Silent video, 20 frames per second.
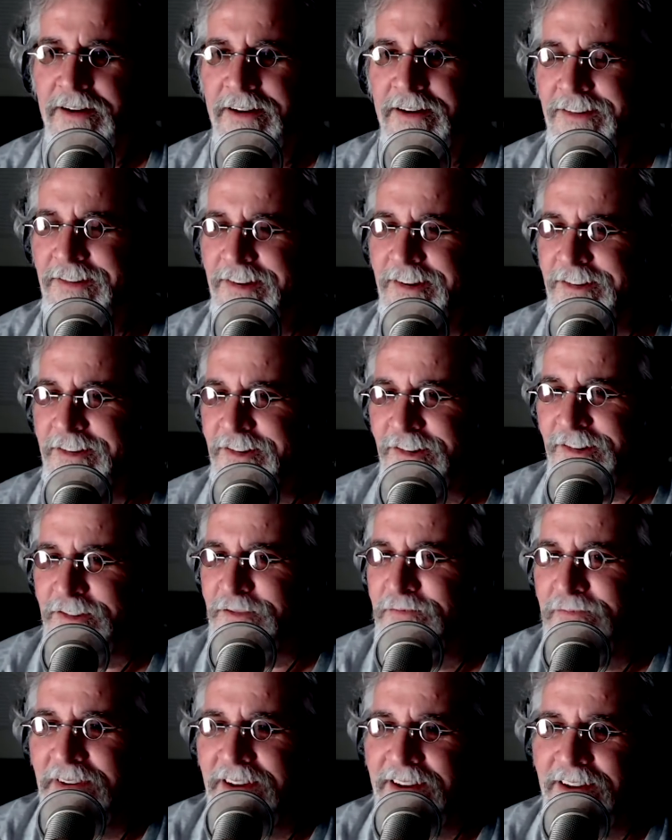Is it
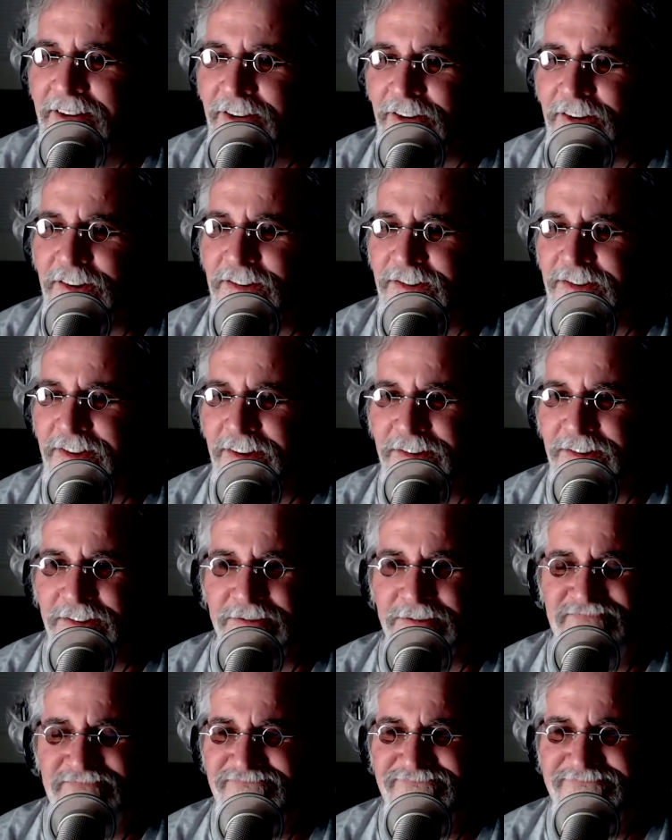just me, or is this
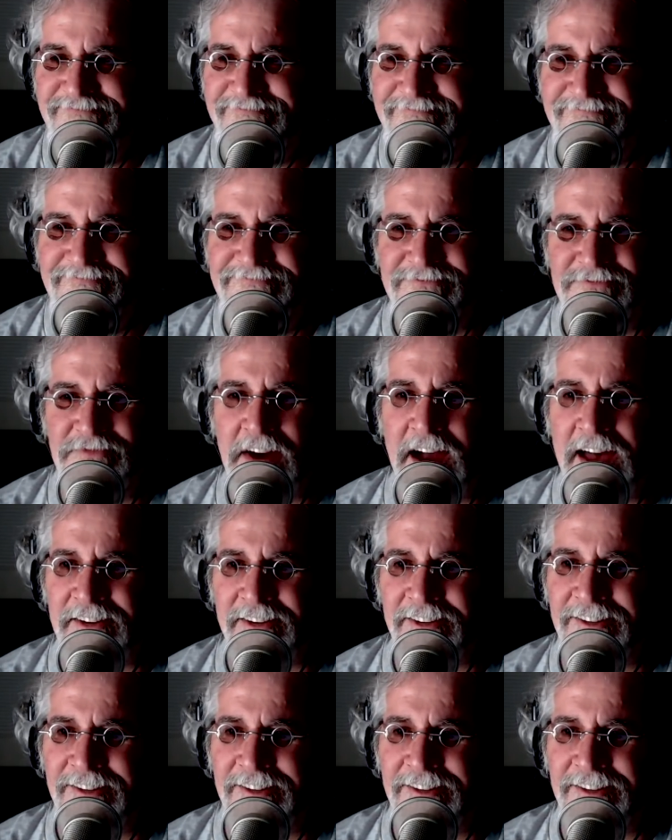rather